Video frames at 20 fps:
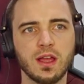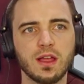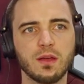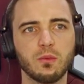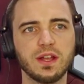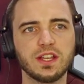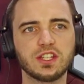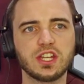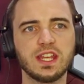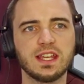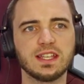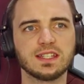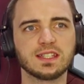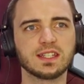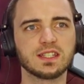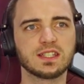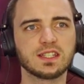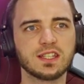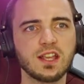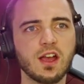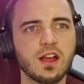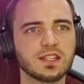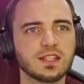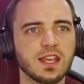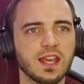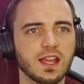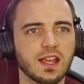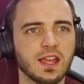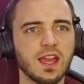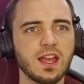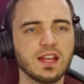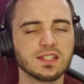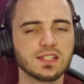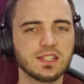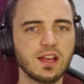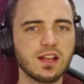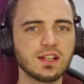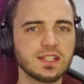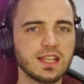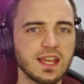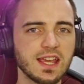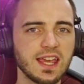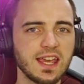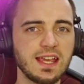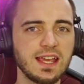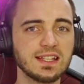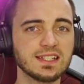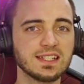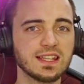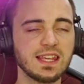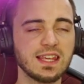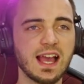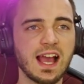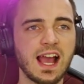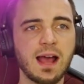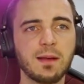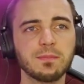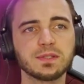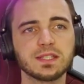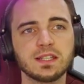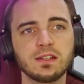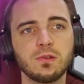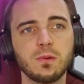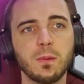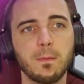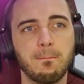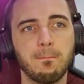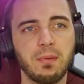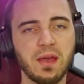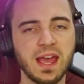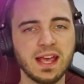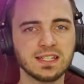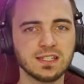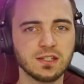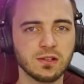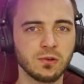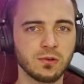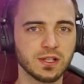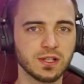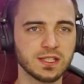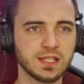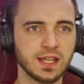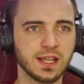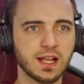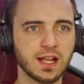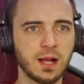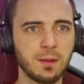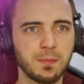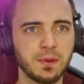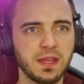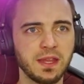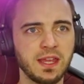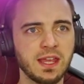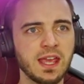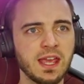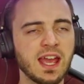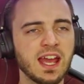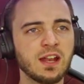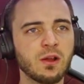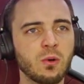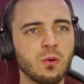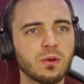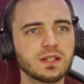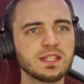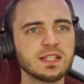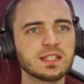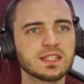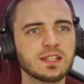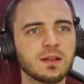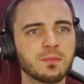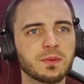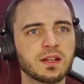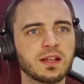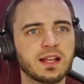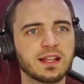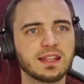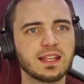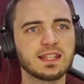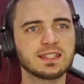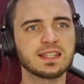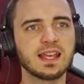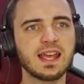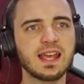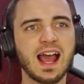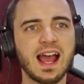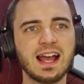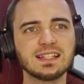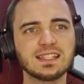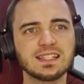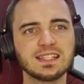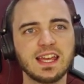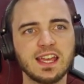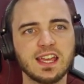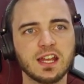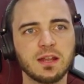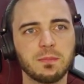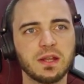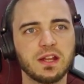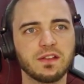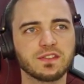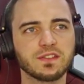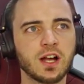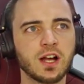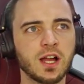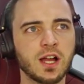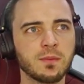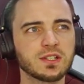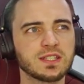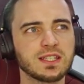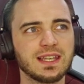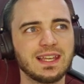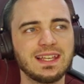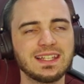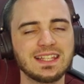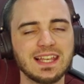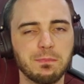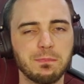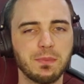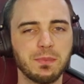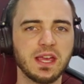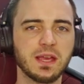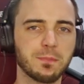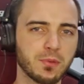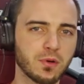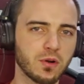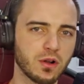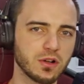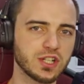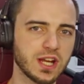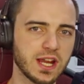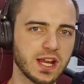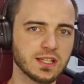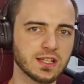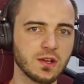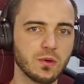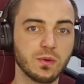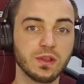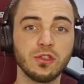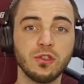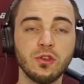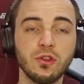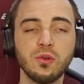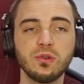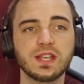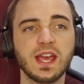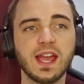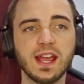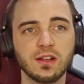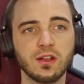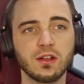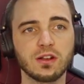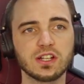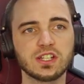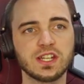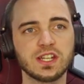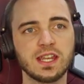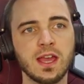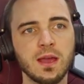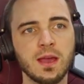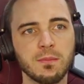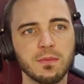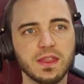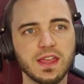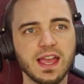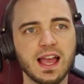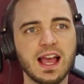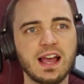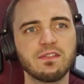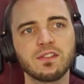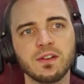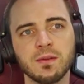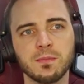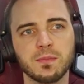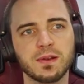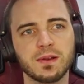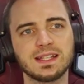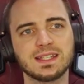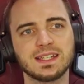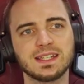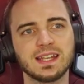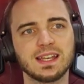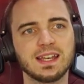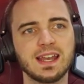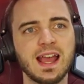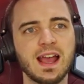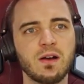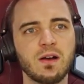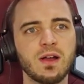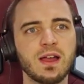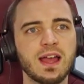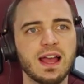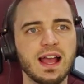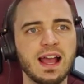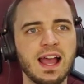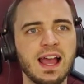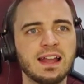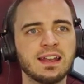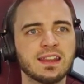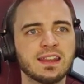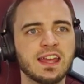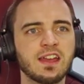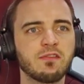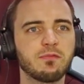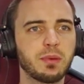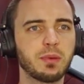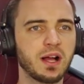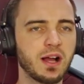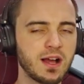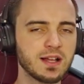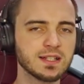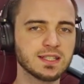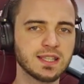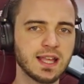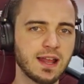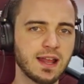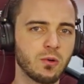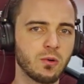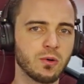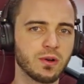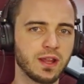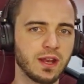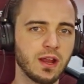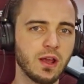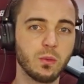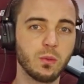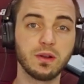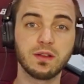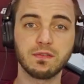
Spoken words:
which is Certic. Certic is the absolute best auditing company, and auditing something like this has taken a bit of time because it is a big project with new technology, but they have completed it now, and they have passed that audit with